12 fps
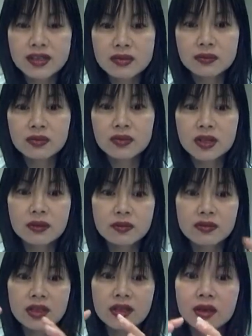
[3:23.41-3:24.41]
It's
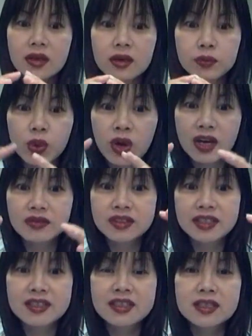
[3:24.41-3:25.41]
the
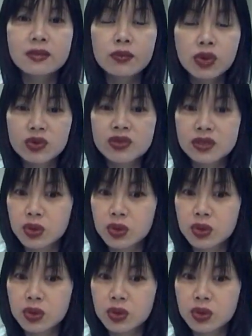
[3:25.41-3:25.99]
province most